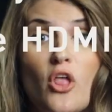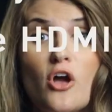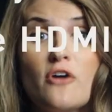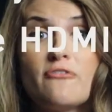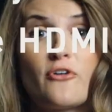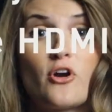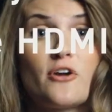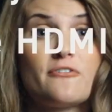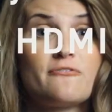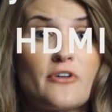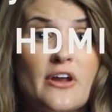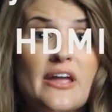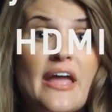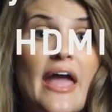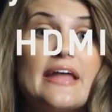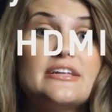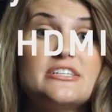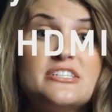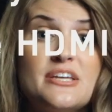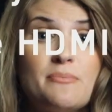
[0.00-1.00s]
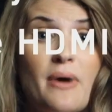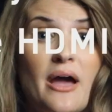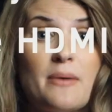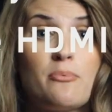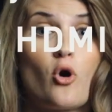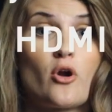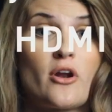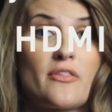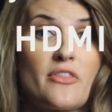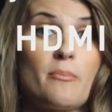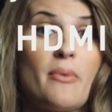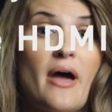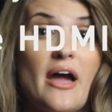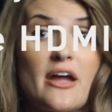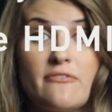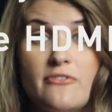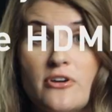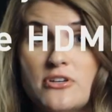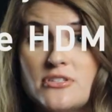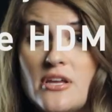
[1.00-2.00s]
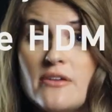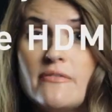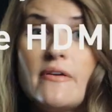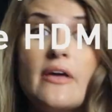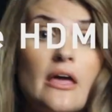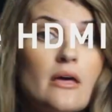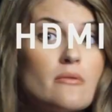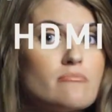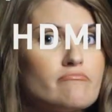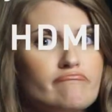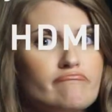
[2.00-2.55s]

and look for a free HDMI port on the back of your TV.